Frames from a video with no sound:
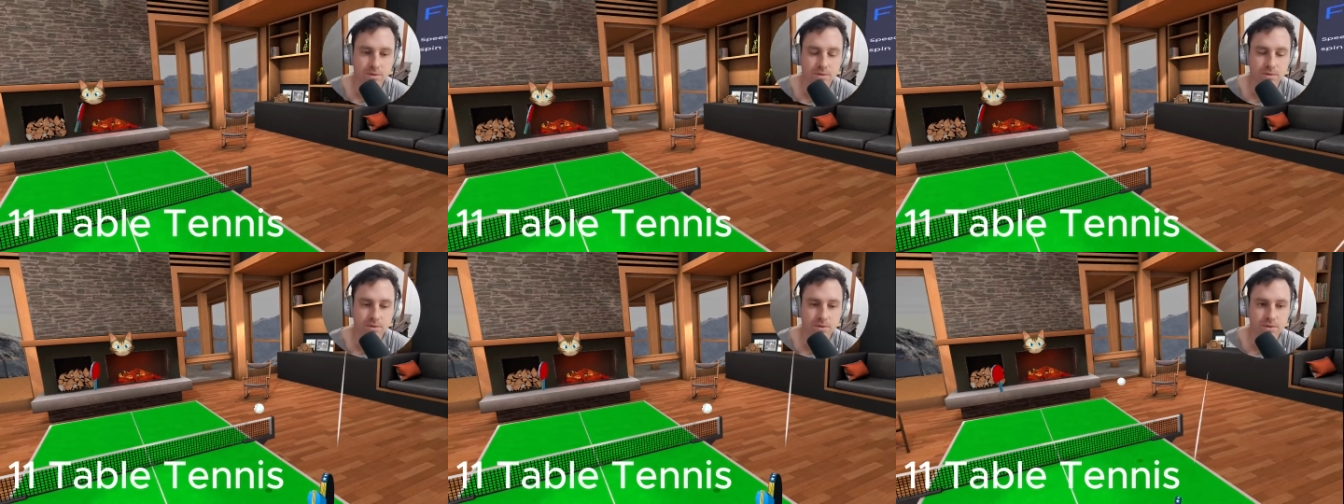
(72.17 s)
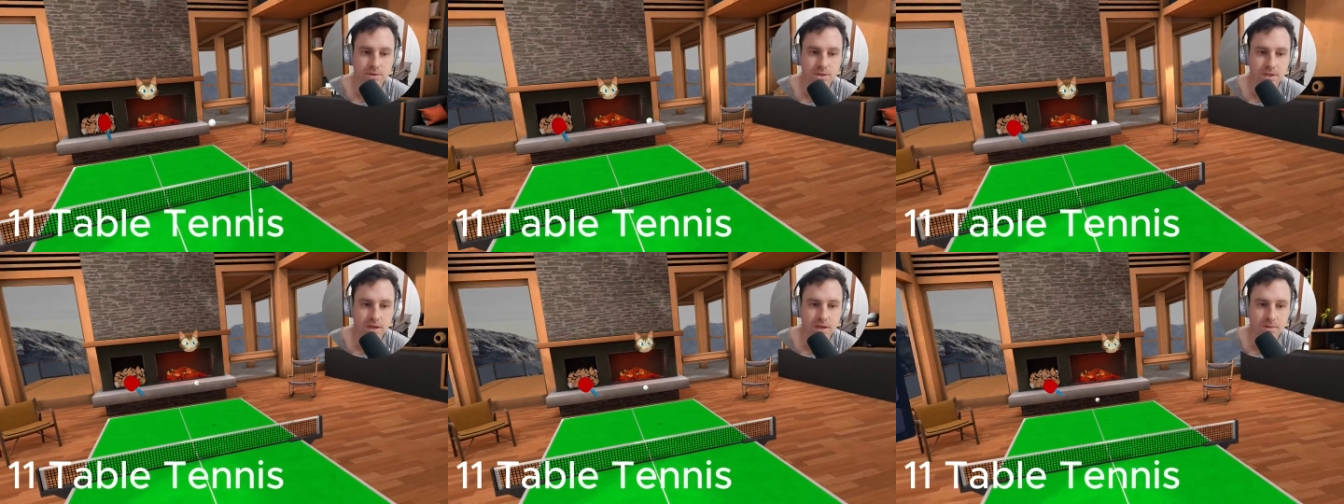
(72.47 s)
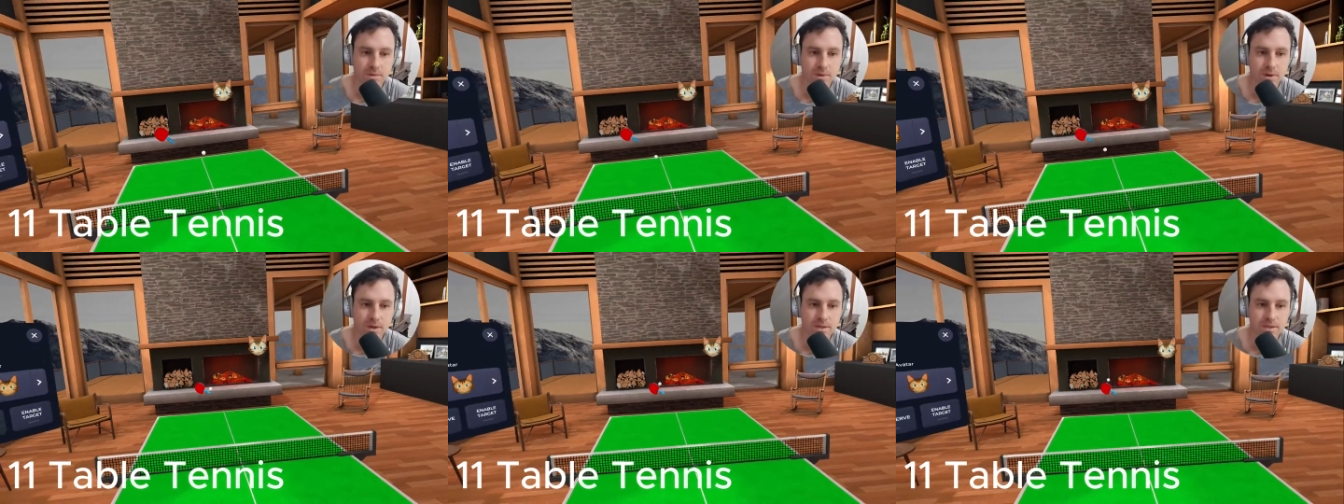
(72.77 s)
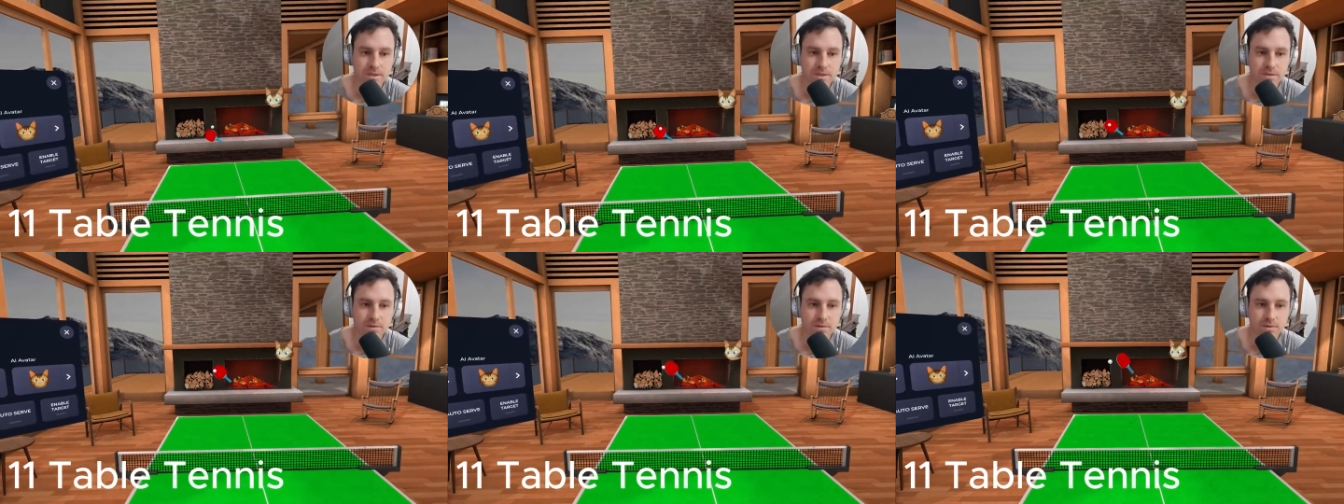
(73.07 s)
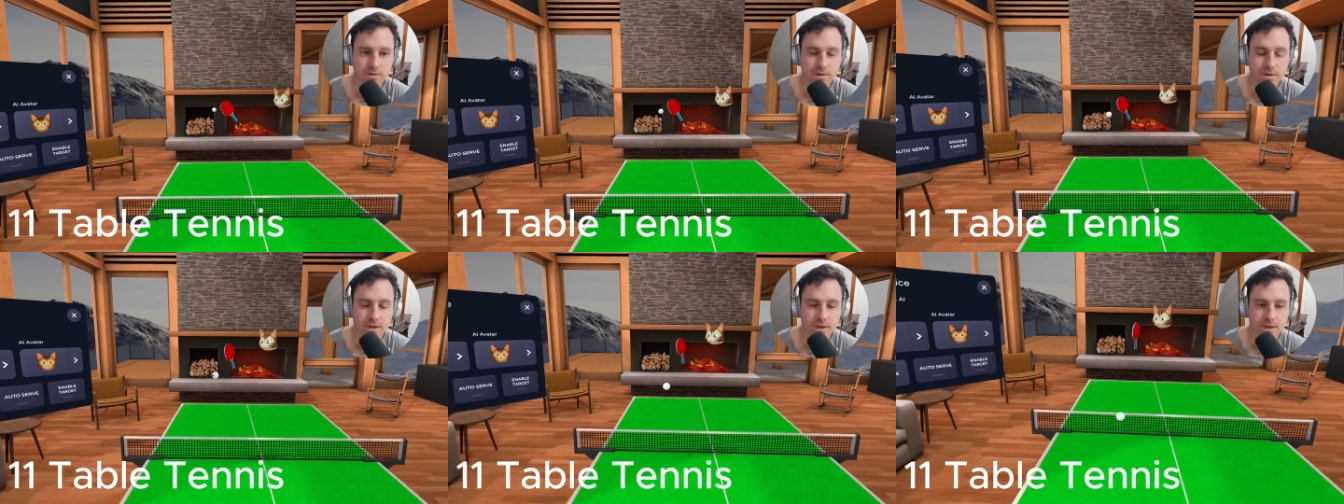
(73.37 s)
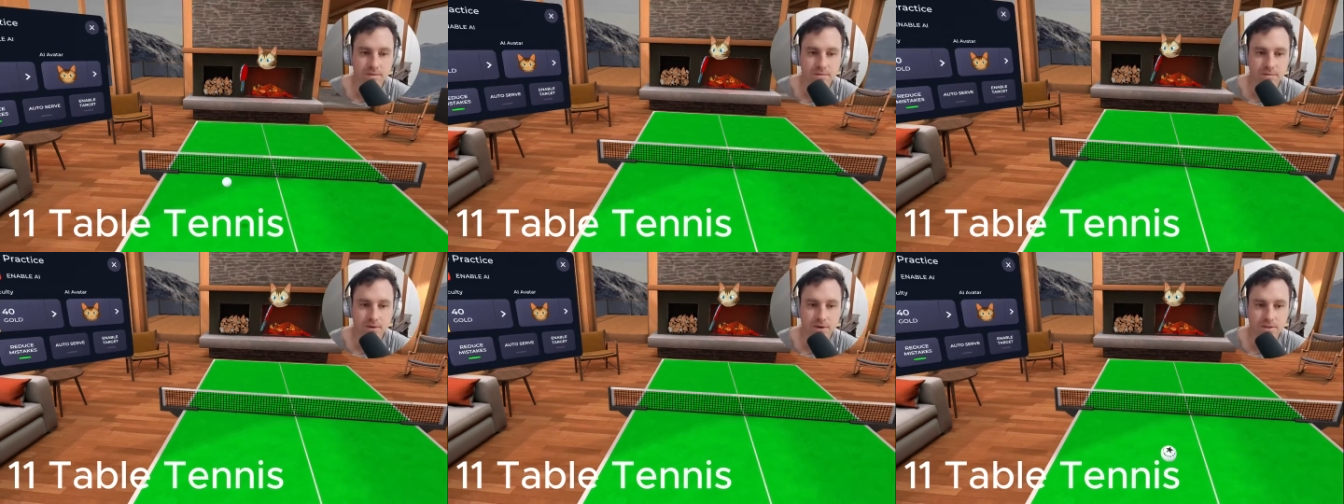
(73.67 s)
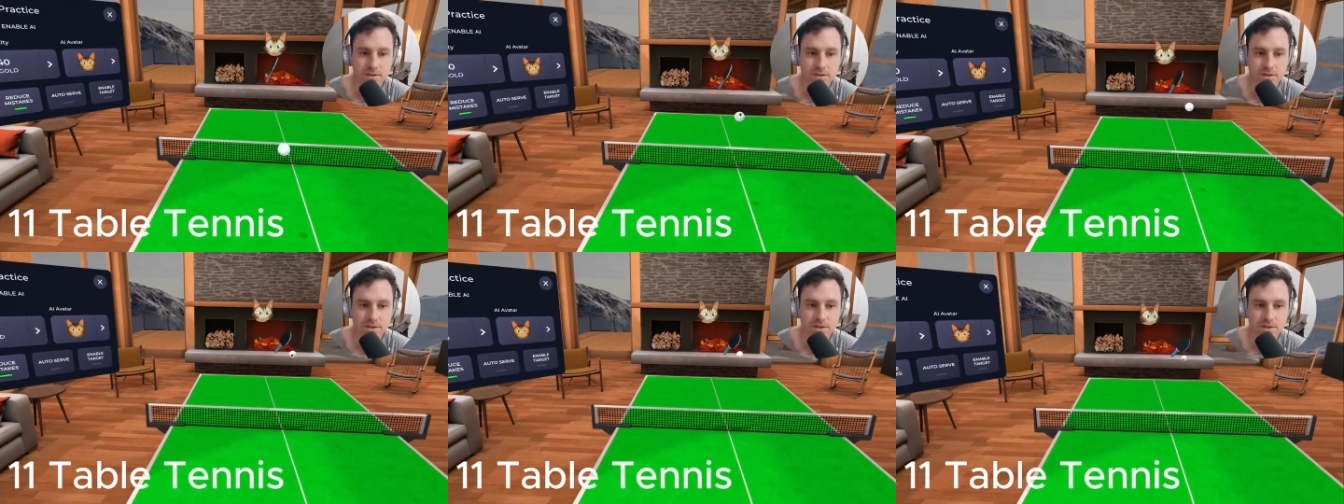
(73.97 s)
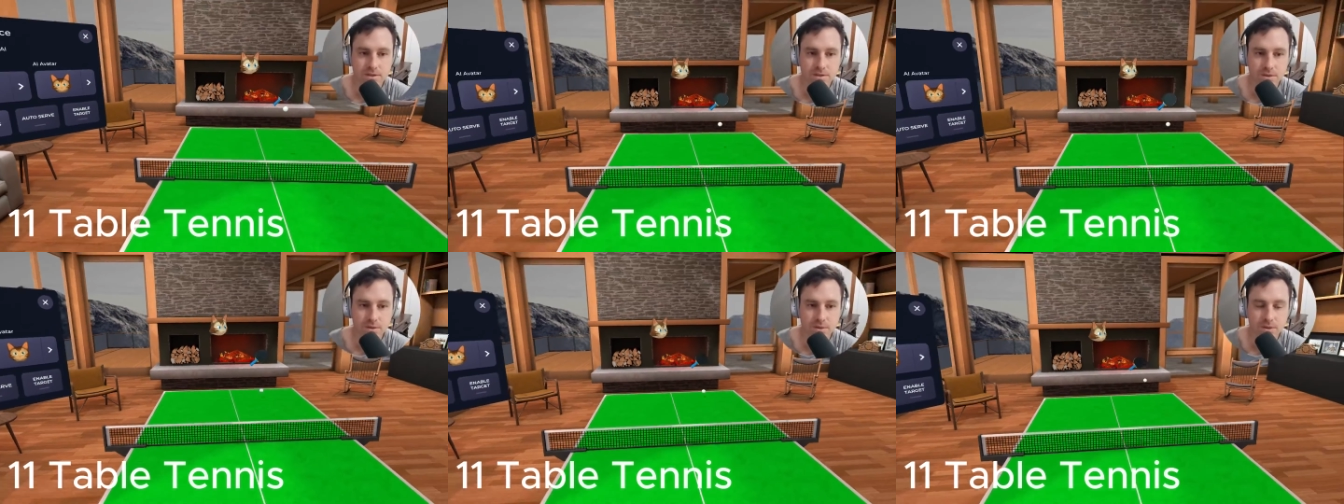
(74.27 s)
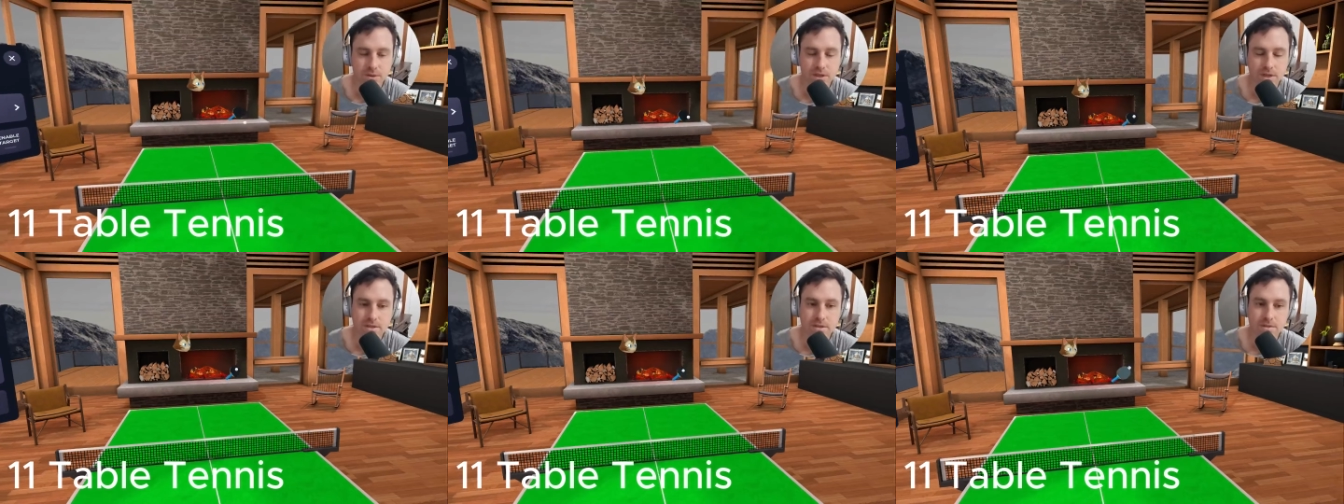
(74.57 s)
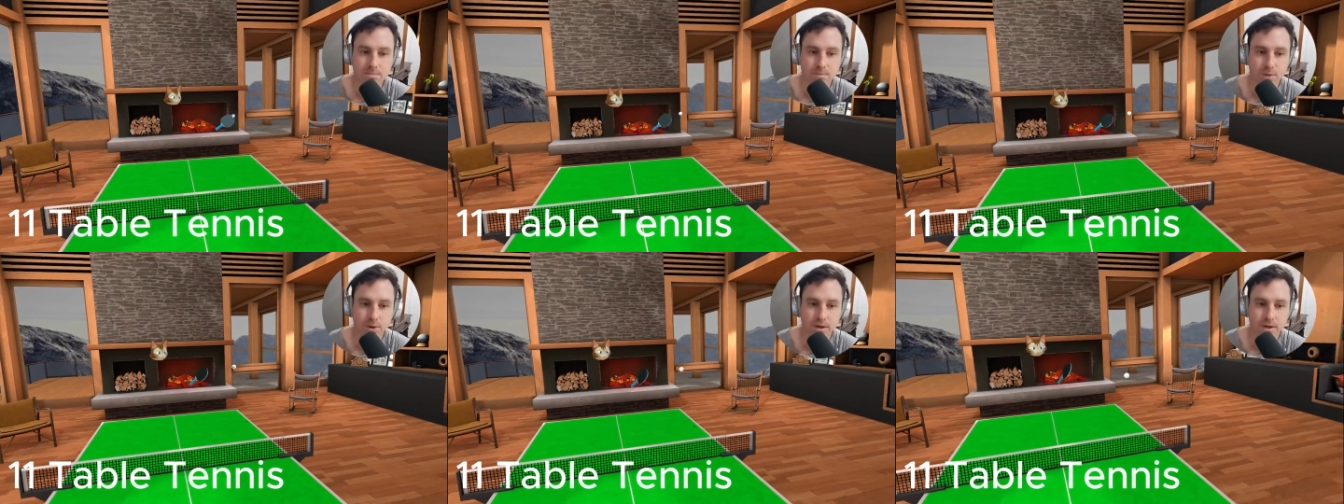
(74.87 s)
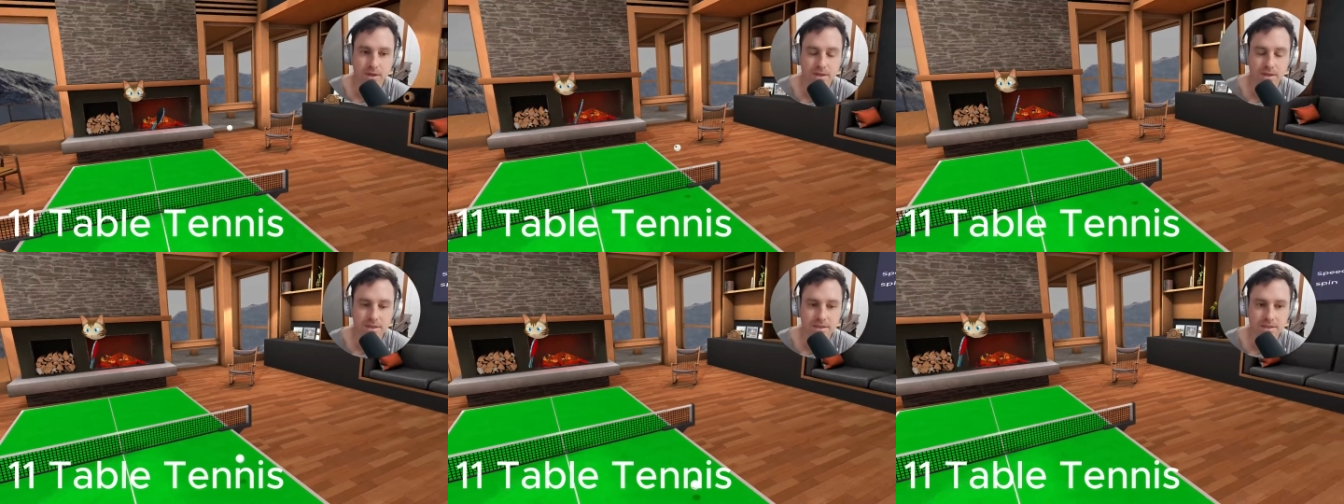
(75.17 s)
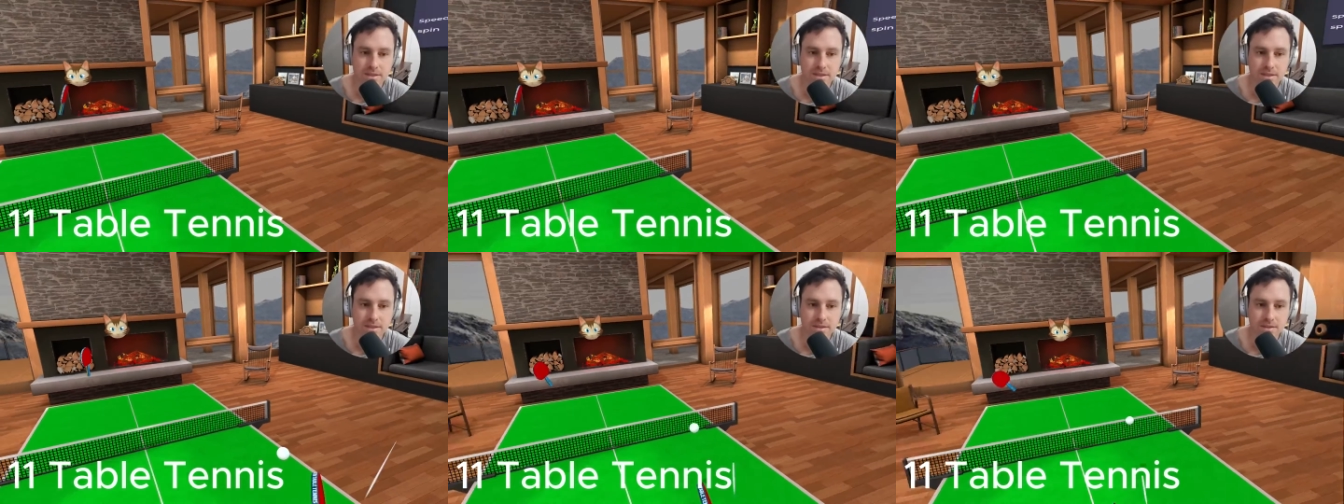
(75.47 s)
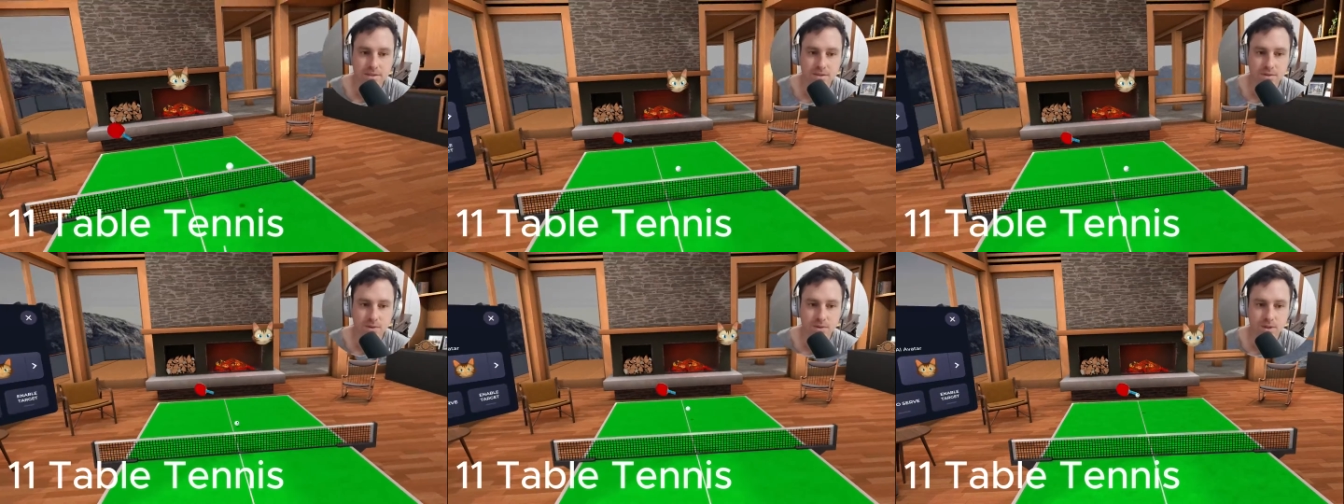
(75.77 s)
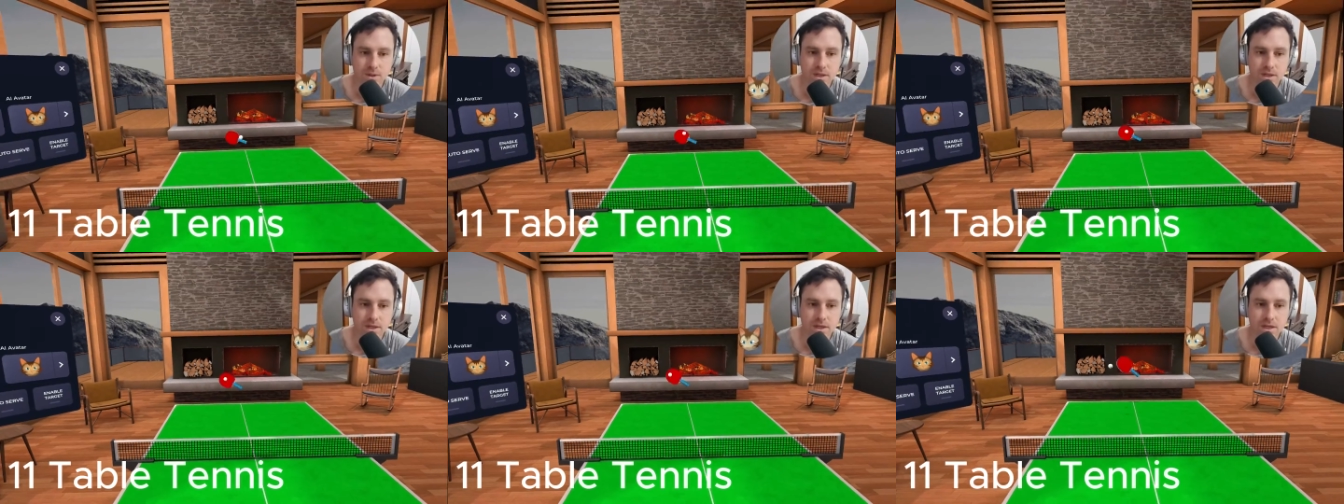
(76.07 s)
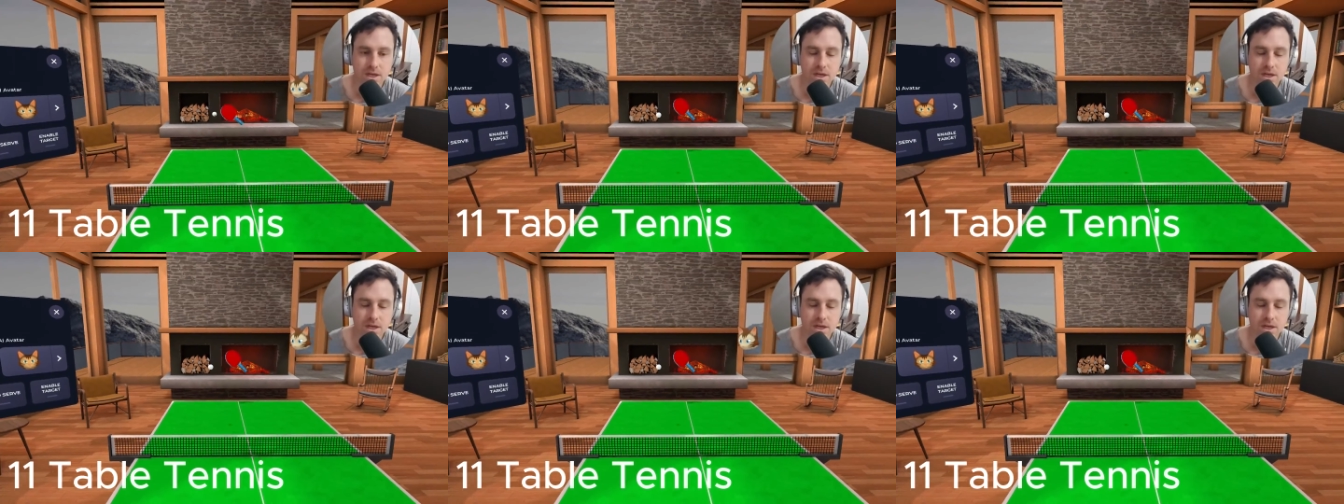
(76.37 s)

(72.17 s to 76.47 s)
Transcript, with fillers: through SideQuest through the advanced installer. It's a pretty easy installer,